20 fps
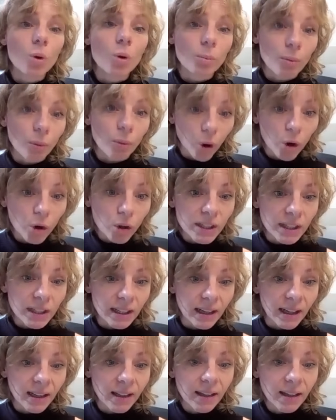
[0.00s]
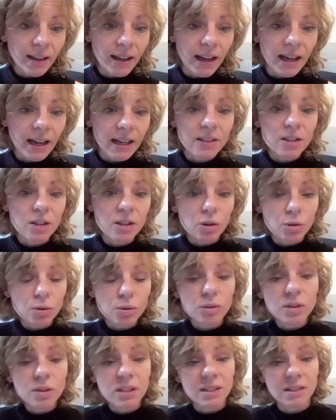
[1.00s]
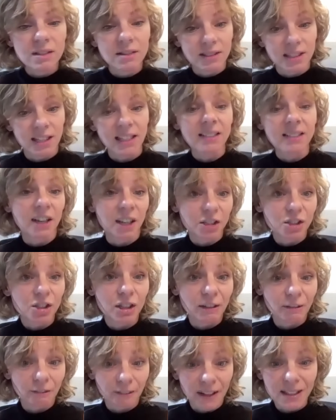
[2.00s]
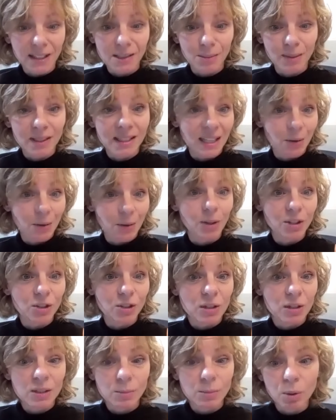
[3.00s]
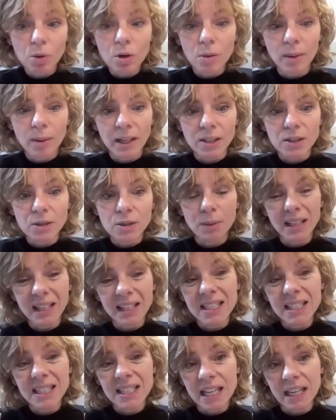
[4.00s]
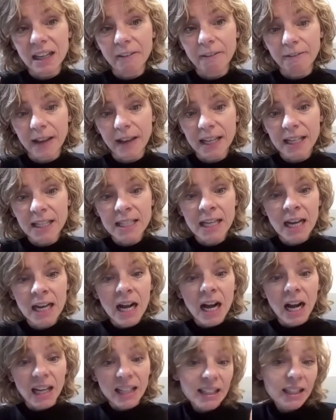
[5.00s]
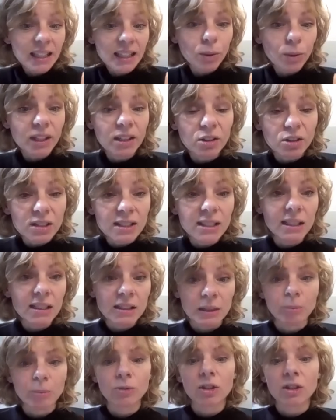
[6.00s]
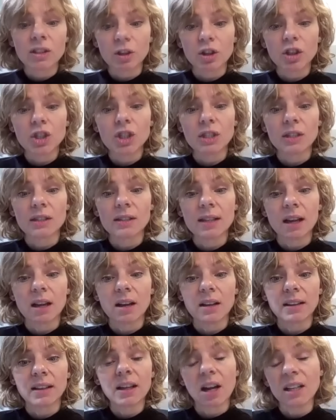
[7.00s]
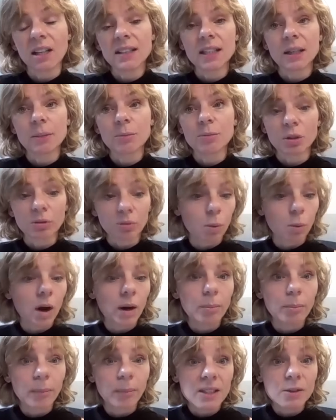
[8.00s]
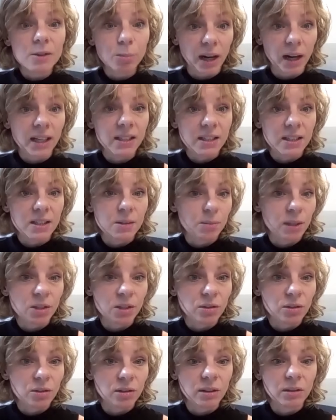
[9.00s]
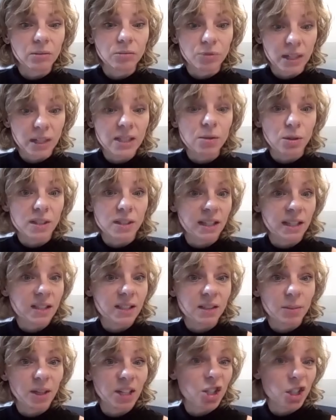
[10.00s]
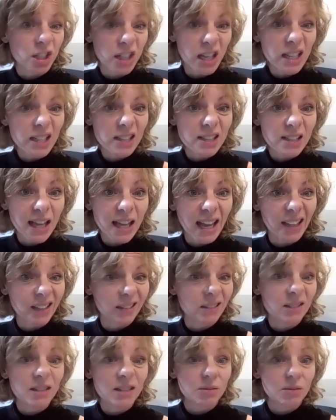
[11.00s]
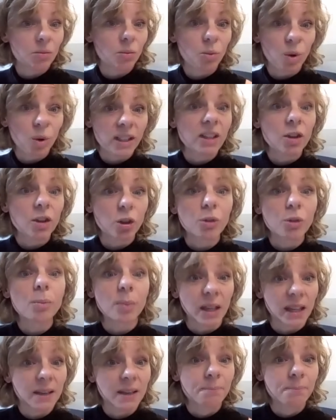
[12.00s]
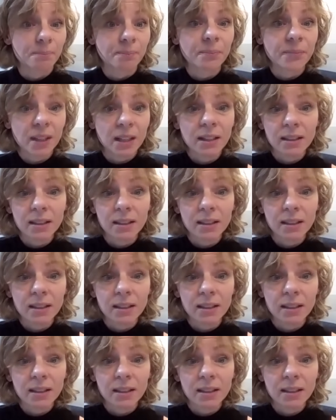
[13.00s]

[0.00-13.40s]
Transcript: More broadly, as those technological advancements that we just spoke about begin to take effect, I think we could see some discussions on the concept of what best practice mineral resource estimation is and what it could be.